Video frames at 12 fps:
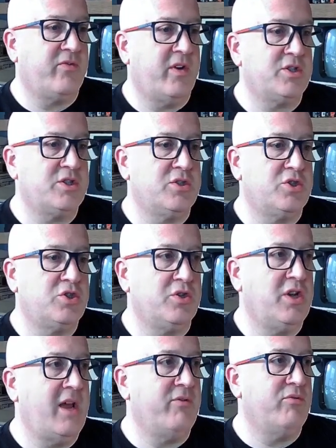function should
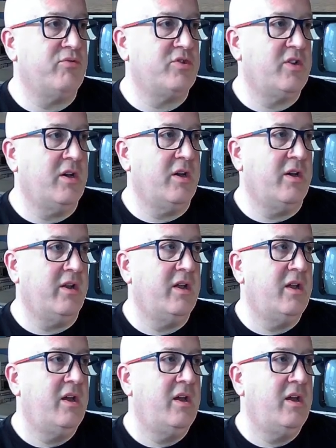never return,